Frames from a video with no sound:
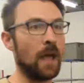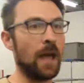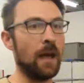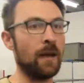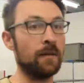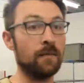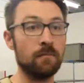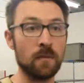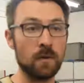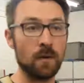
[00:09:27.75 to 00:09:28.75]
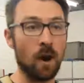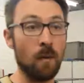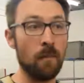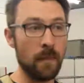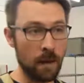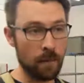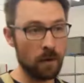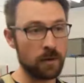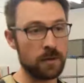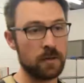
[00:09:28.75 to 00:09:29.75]
And our
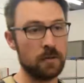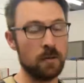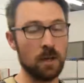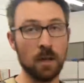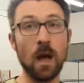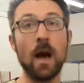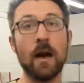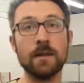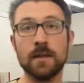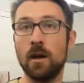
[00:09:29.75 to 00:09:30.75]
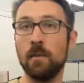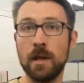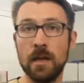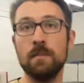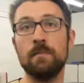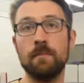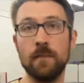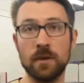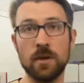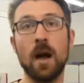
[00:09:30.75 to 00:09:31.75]
members do a lot to help keep
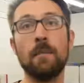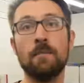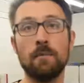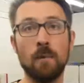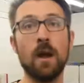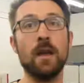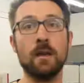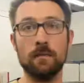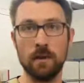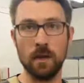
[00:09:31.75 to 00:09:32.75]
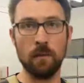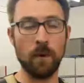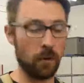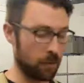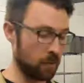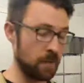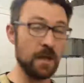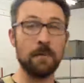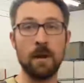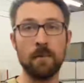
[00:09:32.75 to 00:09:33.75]
the shop running, both through
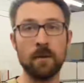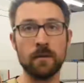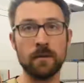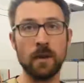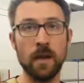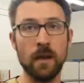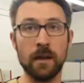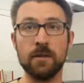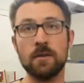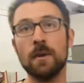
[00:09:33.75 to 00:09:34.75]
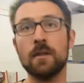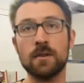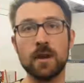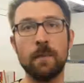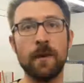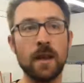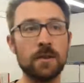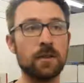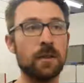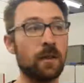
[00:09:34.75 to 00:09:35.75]
being members and contributing to the shop
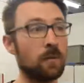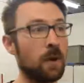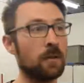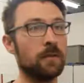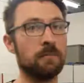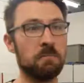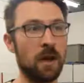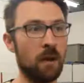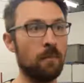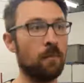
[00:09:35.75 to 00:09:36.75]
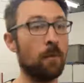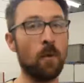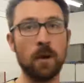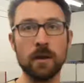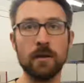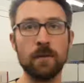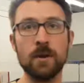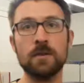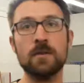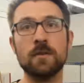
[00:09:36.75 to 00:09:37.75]
financially, as well as reporting
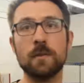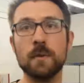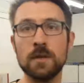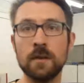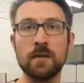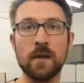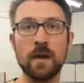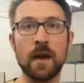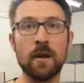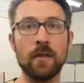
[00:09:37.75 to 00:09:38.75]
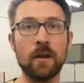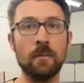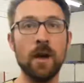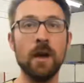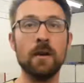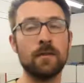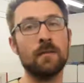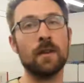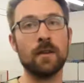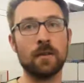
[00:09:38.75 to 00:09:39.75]
different issues with machines as they encounter them,
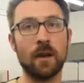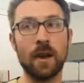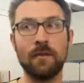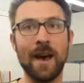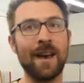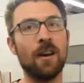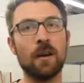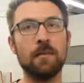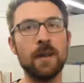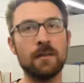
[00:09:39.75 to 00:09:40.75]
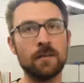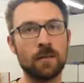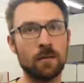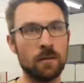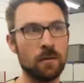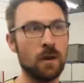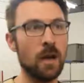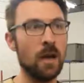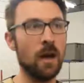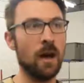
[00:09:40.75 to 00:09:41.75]
serving as a kind of ad hoc maintenance crew.
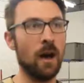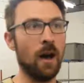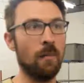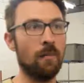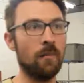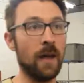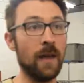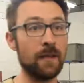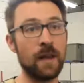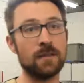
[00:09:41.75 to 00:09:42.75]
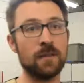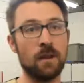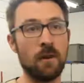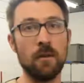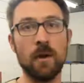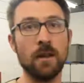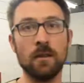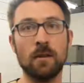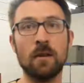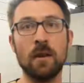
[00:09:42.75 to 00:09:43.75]
And that's actually a great way
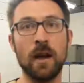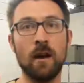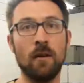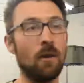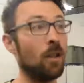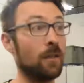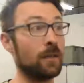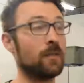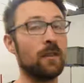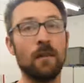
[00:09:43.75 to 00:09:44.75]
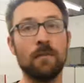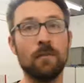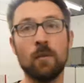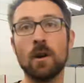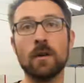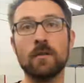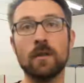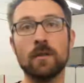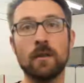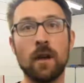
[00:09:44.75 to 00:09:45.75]
to learn how all of this stuff works,
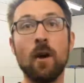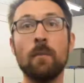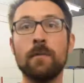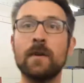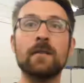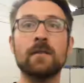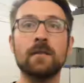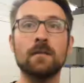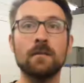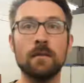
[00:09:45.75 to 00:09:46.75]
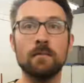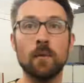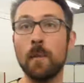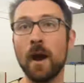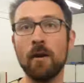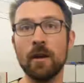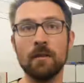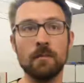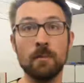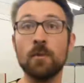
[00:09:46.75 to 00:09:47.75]
is to help fix it and repair
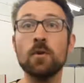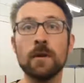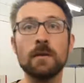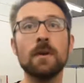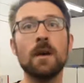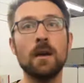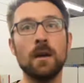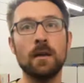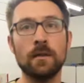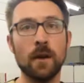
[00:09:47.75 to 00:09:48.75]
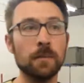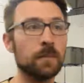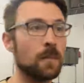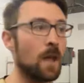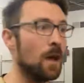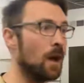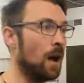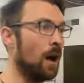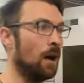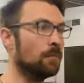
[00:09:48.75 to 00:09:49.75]
it and improve it. So, do you
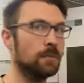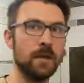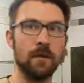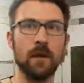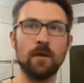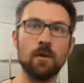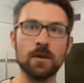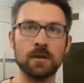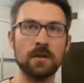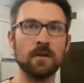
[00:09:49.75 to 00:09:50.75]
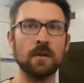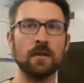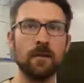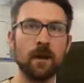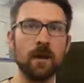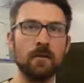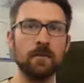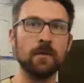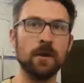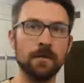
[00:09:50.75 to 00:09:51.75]
have any other questions, any stuff I can answer for you?